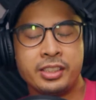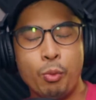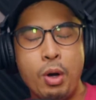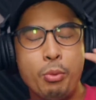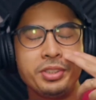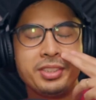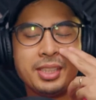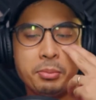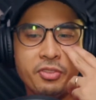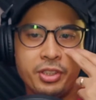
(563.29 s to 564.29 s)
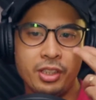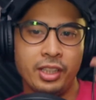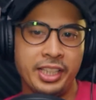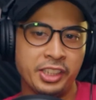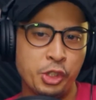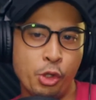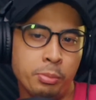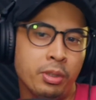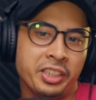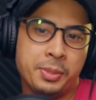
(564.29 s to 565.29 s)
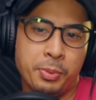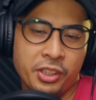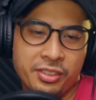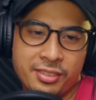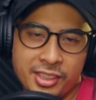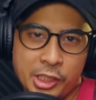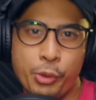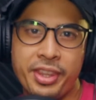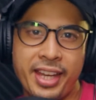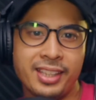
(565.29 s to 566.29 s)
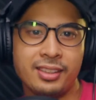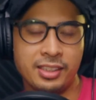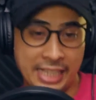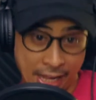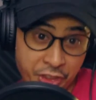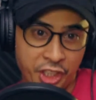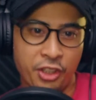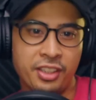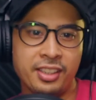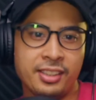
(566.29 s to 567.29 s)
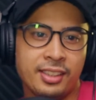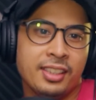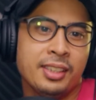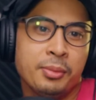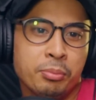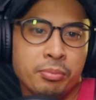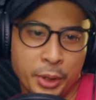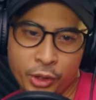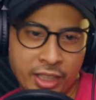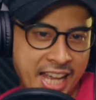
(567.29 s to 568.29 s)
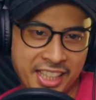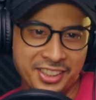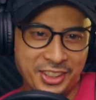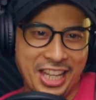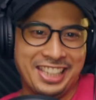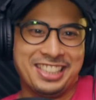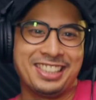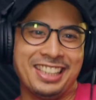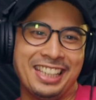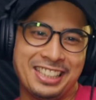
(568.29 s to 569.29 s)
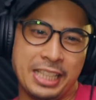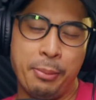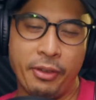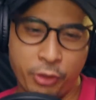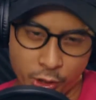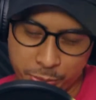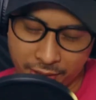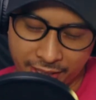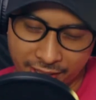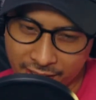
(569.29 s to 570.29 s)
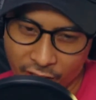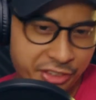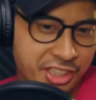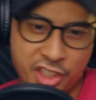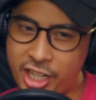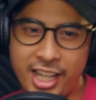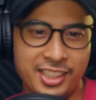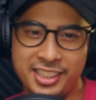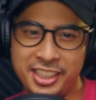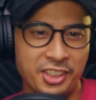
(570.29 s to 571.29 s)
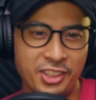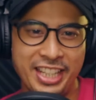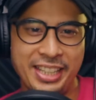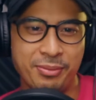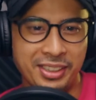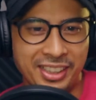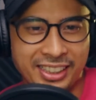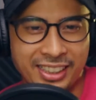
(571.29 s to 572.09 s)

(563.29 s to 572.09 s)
So what was some of your like notable experiences doing that out there in Maryland, the United States? I mean, of course, with like confidentiality and all that, but like,